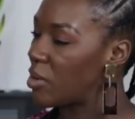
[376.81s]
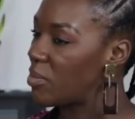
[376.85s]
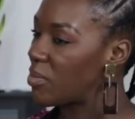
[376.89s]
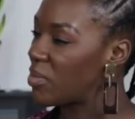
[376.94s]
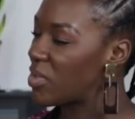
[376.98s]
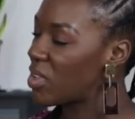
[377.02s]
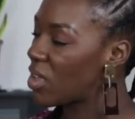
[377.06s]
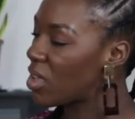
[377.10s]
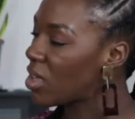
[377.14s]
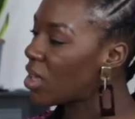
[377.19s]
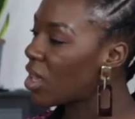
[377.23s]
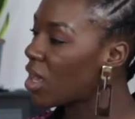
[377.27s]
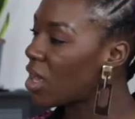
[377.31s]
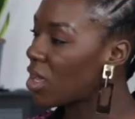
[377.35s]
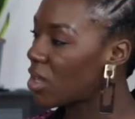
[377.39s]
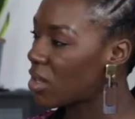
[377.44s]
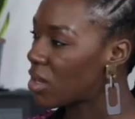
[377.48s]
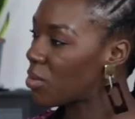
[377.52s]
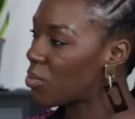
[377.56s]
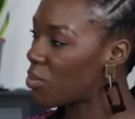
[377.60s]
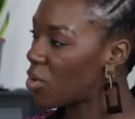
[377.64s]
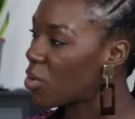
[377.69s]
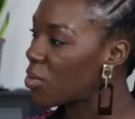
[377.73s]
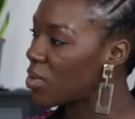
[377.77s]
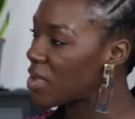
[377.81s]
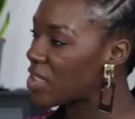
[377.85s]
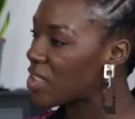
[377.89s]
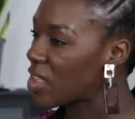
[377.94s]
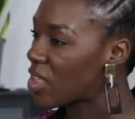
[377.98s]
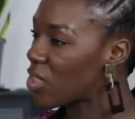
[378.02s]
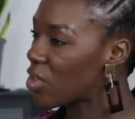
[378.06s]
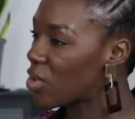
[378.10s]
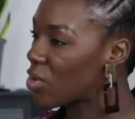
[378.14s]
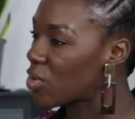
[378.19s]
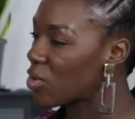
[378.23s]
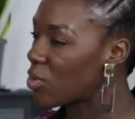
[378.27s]
So yeah, I'd probably say
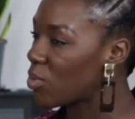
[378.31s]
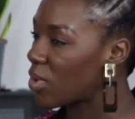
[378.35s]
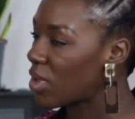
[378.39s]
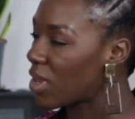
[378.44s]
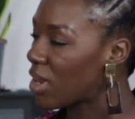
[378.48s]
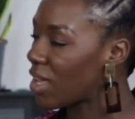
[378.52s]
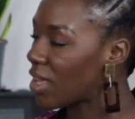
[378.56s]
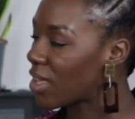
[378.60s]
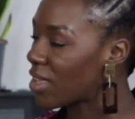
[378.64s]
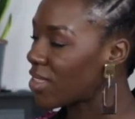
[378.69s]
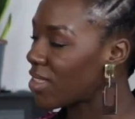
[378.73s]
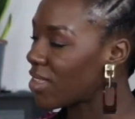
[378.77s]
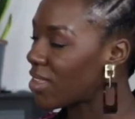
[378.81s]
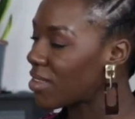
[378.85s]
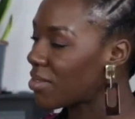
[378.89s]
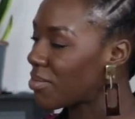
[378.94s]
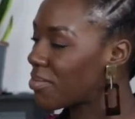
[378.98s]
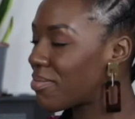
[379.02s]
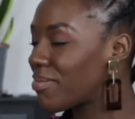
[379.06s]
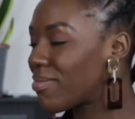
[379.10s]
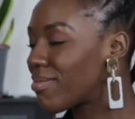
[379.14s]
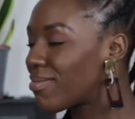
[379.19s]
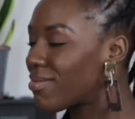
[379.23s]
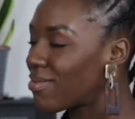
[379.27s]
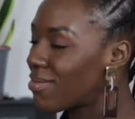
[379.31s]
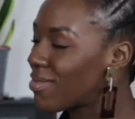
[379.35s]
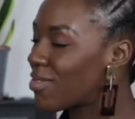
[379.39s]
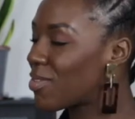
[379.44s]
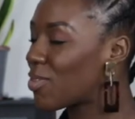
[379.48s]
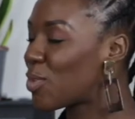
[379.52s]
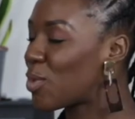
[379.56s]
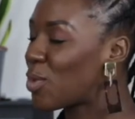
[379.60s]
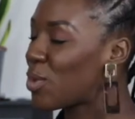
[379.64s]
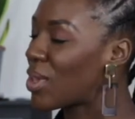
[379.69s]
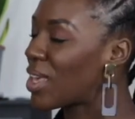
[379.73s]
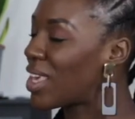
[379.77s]
those would be like the
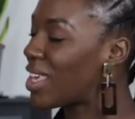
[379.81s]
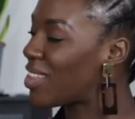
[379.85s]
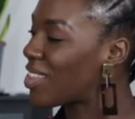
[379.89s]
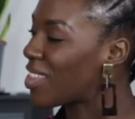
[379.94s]
few key